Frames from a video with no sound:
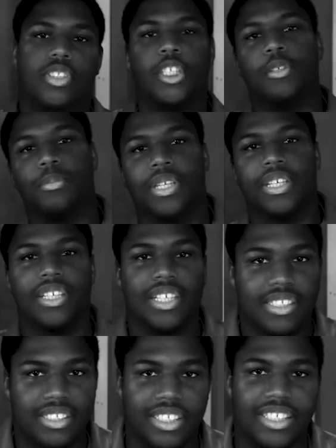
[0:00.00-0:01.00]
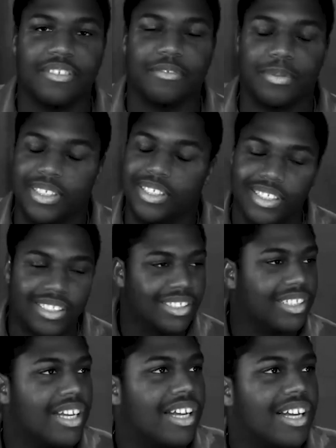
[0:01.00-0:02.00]
Oh man, that's tough.
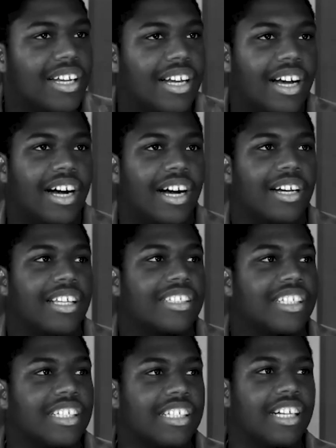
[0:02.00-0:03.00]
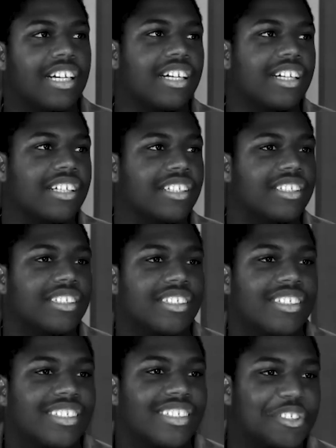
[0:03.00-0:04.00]
That's a good
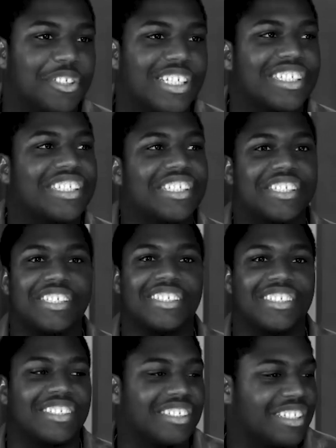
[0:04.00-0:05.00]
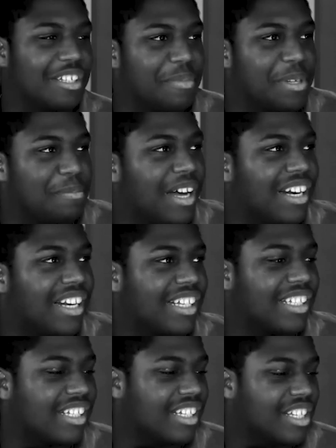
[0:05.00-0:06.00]
transition. So tell me about
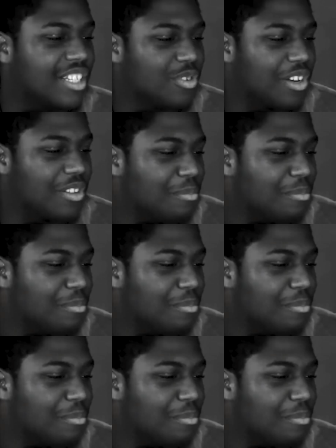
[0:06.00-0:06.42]
12th and